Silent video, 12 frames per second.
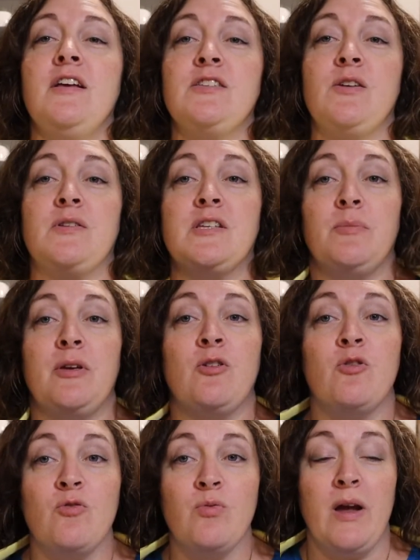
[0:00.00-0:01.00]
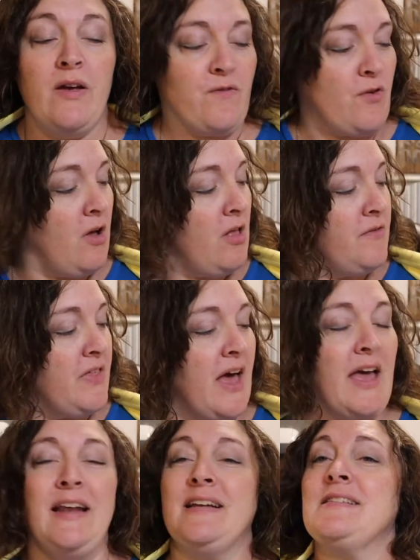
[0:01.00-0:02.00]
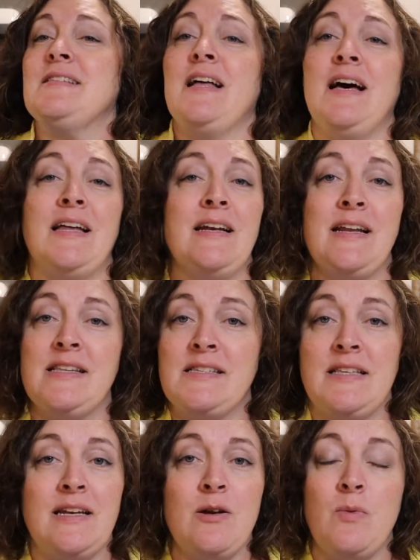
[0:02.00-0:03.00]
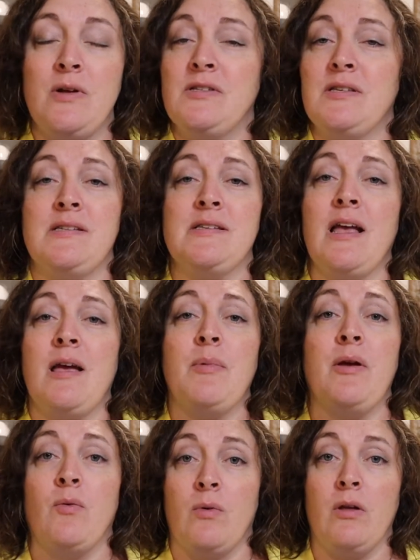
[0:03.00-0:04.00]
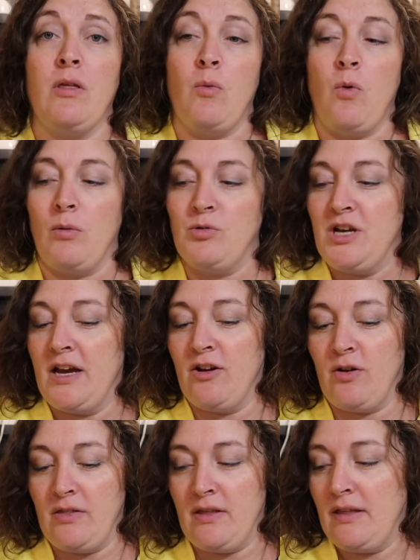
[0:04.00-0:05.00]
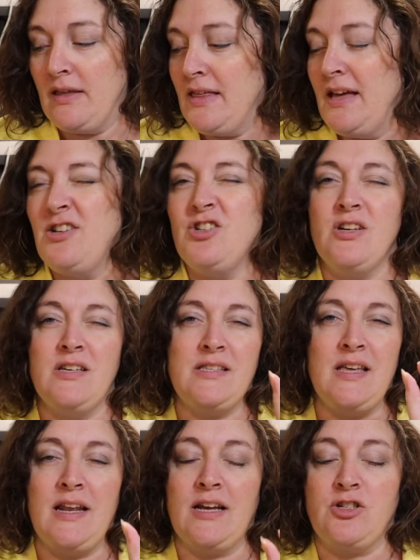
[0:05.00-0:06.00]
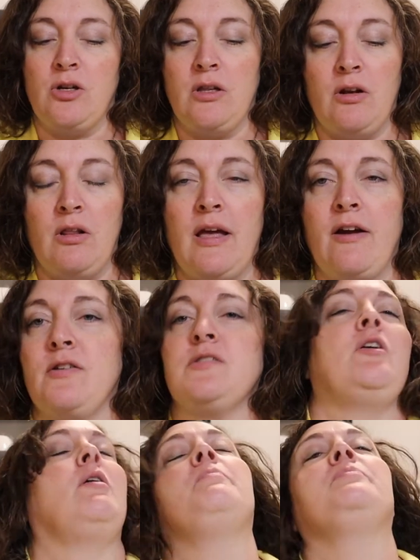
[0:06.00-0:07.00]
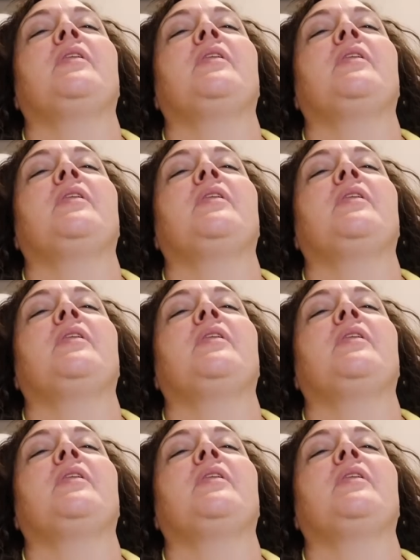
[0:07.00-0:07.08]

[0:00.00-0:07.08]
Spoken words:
So it's going to be great for all of that. It is not an insulated one, so this is not going to be a really warm jacket or anything like that. Just that extra little layer is all.